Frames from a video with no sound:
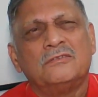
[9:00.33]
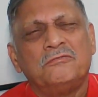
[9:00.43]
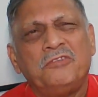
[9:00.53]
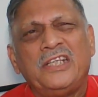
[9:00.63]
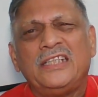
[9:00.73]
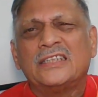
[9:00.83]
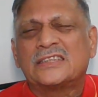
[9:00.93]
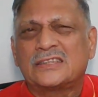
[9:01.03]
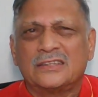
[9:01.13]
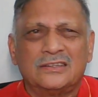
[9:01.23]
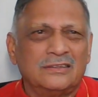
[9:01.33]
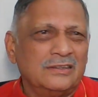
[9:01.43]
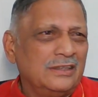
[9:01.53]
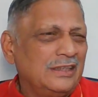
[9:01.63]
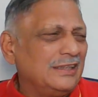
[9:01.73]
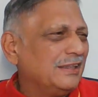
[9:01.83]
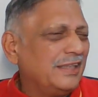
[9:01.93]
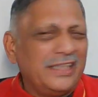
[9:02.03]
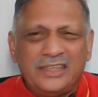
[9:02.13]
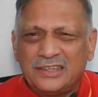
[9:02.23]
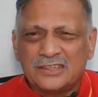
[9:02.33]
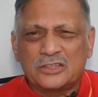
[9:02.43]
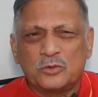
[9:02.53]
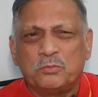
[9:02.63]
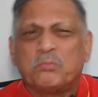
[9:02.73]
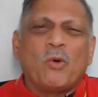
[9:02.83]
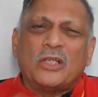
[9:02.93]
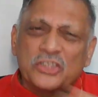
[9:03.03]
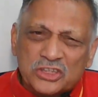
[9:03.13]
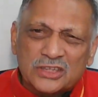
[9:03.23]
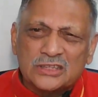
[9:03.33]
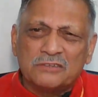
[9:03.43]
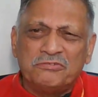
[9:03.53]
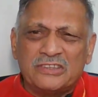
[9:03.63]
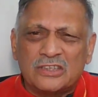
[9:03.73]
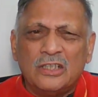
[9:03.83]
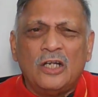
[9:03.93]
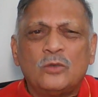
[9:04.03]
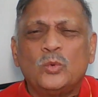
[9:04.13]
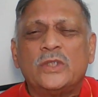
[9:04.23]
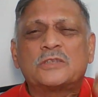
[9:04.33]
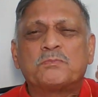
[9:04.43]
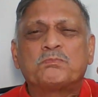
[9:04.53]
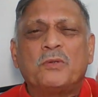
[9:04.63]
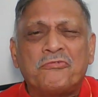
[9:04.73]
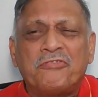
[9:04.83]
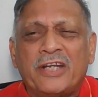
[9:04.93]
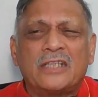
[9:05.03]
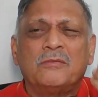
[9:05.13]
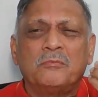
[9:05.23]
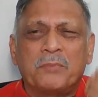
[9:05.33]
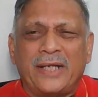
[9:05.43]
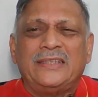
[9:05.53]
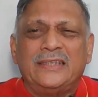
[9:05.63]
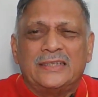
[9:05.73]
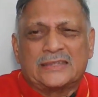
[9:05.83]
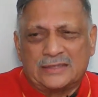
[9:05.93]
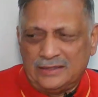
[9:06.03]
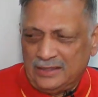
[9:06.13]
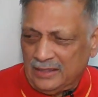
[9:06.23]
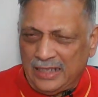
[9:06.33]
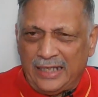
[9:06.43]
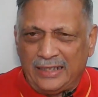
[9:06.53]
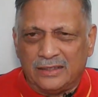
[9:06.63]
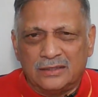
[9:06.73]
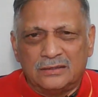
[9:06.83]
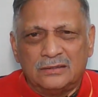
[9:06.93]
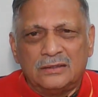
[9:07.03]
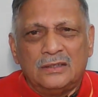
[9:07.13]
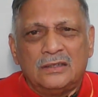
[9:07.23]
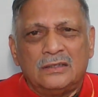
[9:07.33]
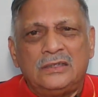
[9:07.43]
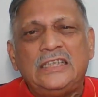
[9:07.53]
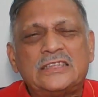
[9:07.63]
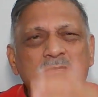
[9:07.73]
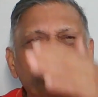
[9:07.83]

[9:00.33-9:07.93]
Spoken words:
various ingredients to polish the surface to its perfect brightness. And these